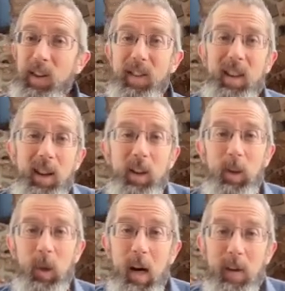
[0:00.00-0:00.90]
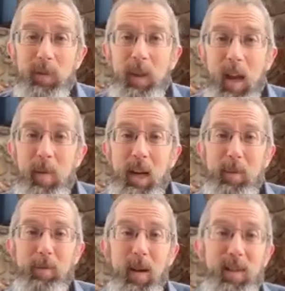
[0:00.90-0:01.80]
as a kid who loved damming up
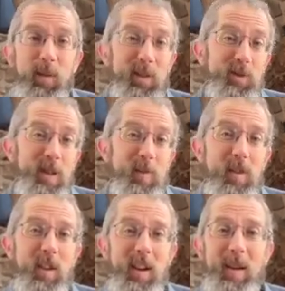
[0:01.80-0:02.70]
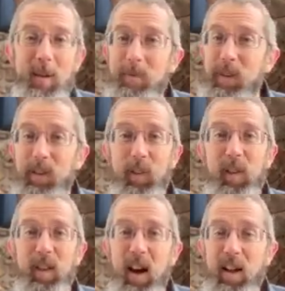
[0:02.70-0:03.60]
and messing with streams, I'm envious of
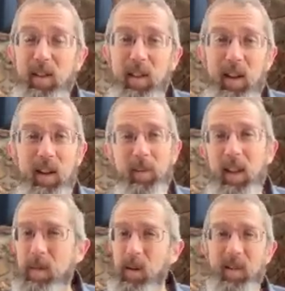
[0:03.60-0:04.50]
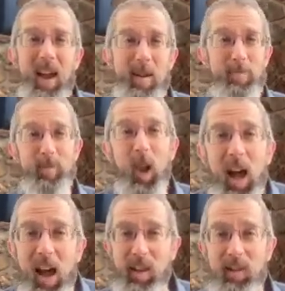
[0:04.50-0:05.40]
these guys. They must have had a
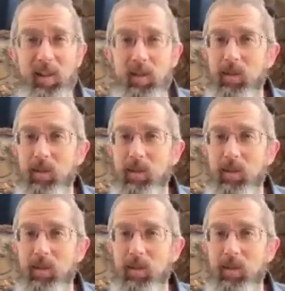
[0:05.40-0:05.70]
blast.